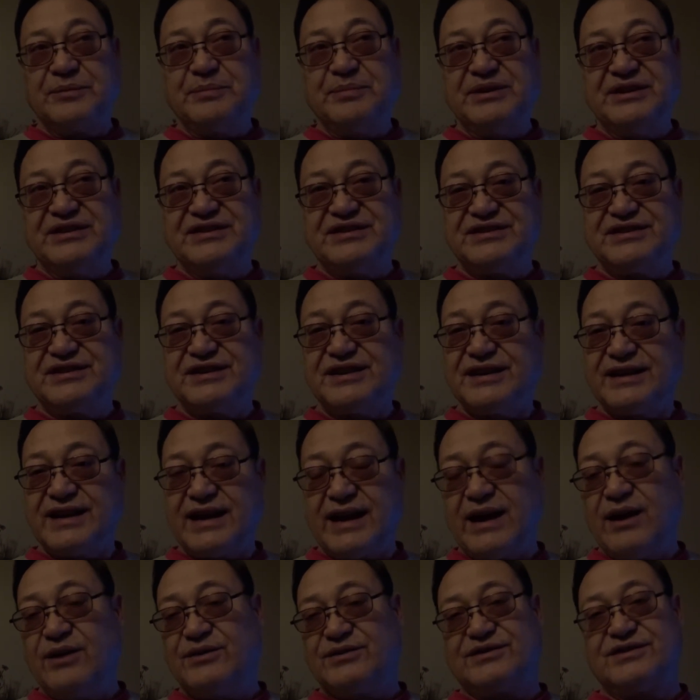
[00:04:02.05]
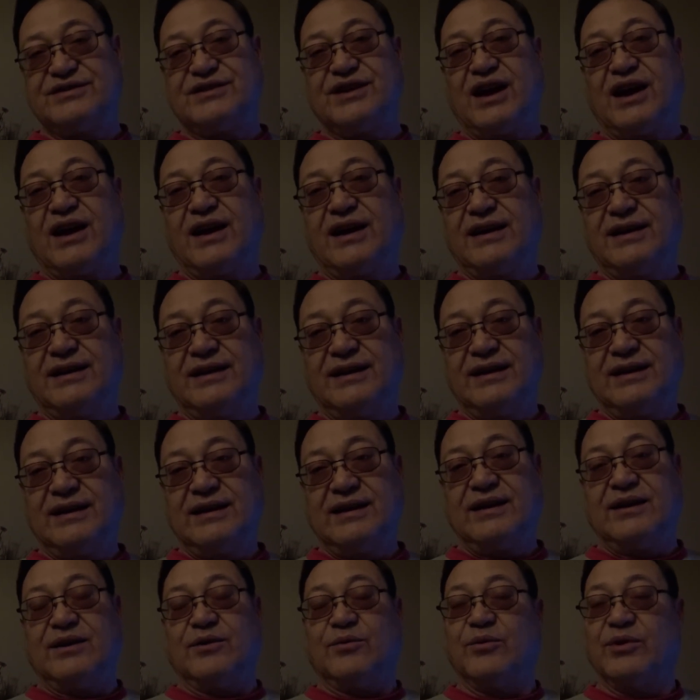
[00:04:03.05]
be sit outside
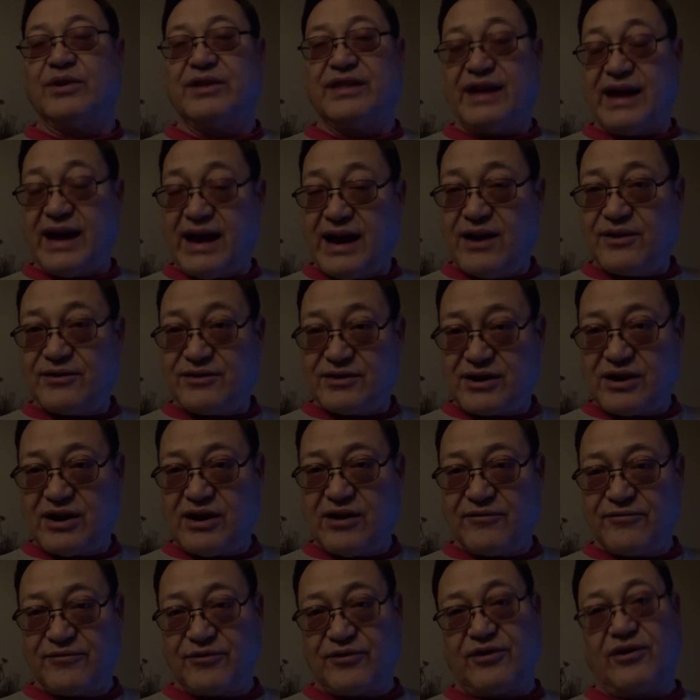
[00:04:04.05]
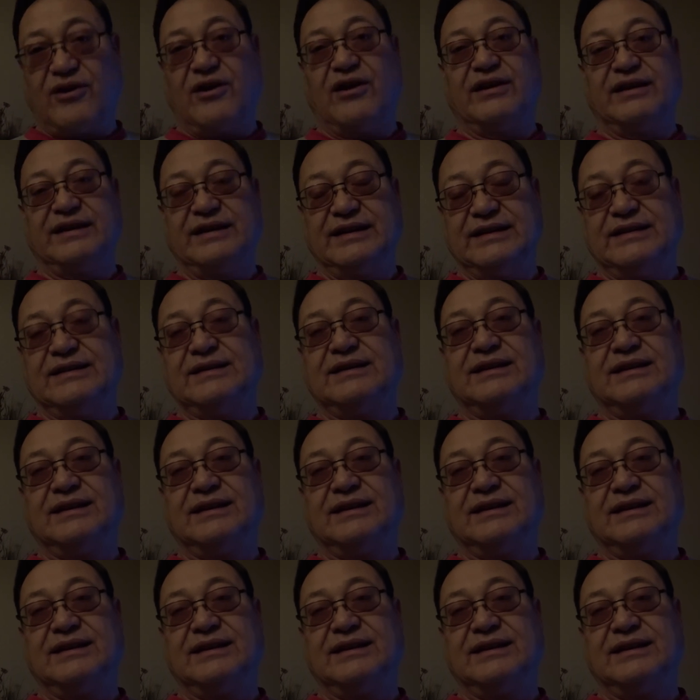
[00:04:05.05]
without a cover on it,